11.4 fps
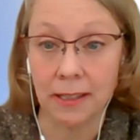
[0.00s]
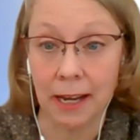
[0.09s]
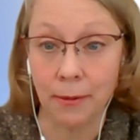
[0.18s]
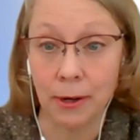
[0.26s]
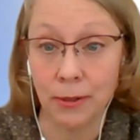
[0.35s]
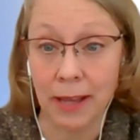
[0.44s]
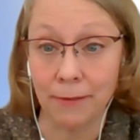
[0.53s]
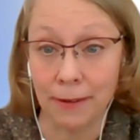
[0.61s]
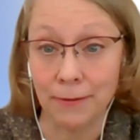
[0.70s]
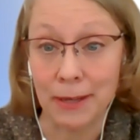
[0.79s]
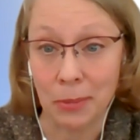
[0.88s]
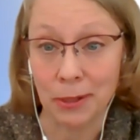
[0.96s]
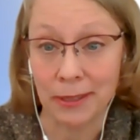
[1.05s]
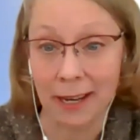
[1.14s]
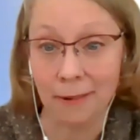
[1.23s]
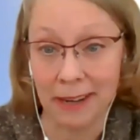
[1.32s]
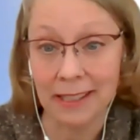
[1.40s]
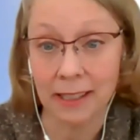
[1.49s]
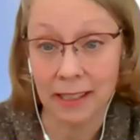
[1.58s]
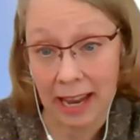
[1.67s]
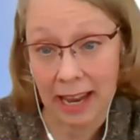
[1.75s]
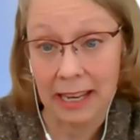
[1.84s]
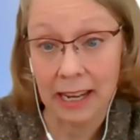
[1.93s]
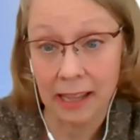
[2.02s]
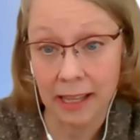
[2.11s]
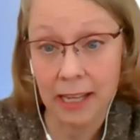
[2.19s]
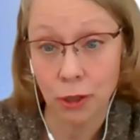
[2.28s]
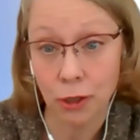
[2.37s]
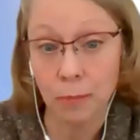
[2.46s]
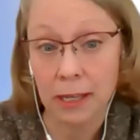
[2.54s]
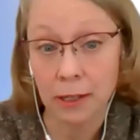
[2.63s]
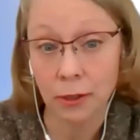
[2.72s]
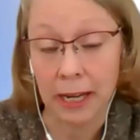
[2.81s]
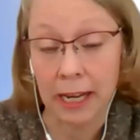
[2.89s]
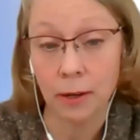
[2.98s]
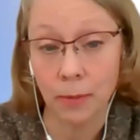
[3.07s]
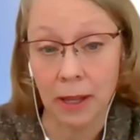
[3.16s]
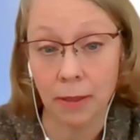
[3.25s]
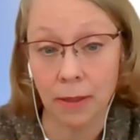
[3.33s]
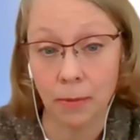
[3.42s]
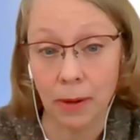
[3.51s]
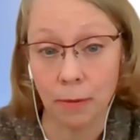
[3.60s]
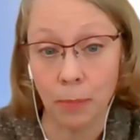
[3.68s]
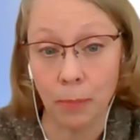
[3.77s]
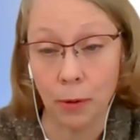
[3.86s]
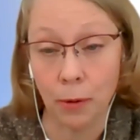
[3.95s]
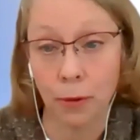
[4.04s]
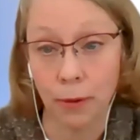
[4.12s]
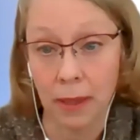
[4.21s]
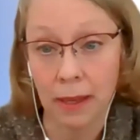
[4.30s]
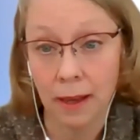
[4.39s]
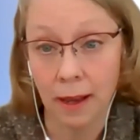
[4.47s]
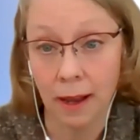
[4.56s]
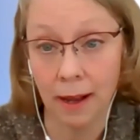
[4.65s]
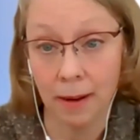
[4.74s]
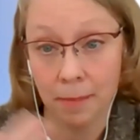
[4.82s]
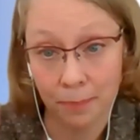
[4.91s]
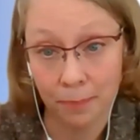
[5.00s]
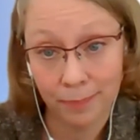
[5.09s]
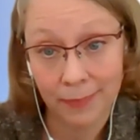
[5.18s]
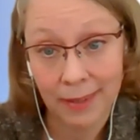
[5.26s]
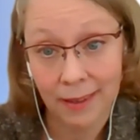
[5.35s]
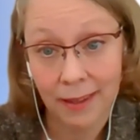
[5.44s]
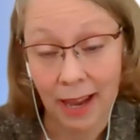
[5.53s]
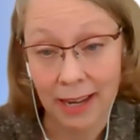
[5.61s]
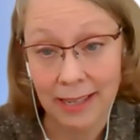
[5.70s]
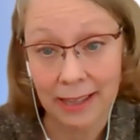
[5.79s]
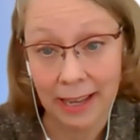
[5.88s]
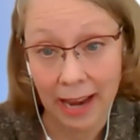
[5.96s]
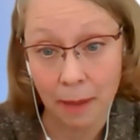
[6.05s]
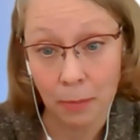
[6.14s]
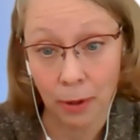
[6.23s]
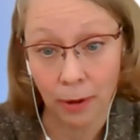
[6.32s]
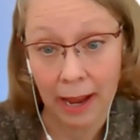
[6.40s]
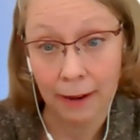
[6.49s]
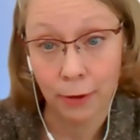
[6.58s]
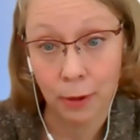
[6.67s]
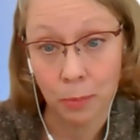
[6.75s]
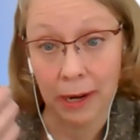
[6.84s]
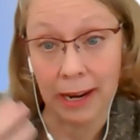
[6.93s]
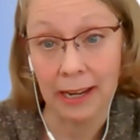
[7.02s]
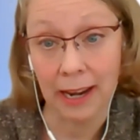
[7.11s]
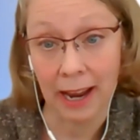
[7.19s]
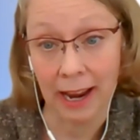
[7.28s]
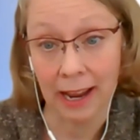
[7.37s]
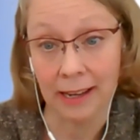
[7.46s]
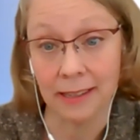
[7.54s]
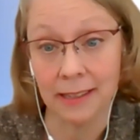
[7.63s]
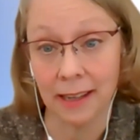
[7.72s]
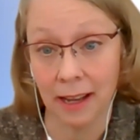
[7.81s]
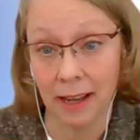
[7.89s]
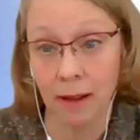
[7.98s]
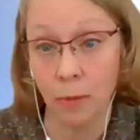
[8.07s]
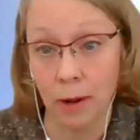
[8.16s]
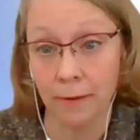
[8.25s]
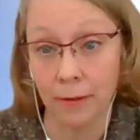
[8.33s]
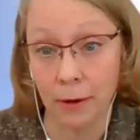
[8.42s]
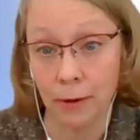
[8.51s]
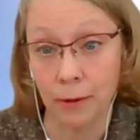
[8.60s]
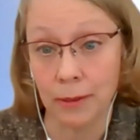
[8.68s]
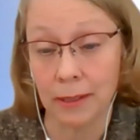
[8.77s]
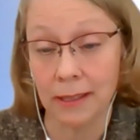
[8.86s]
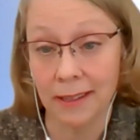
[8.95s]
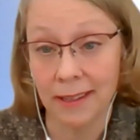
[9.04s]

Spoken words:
anyone who's at 50% risk technically should be screened with both ideally MRI for brain and one of those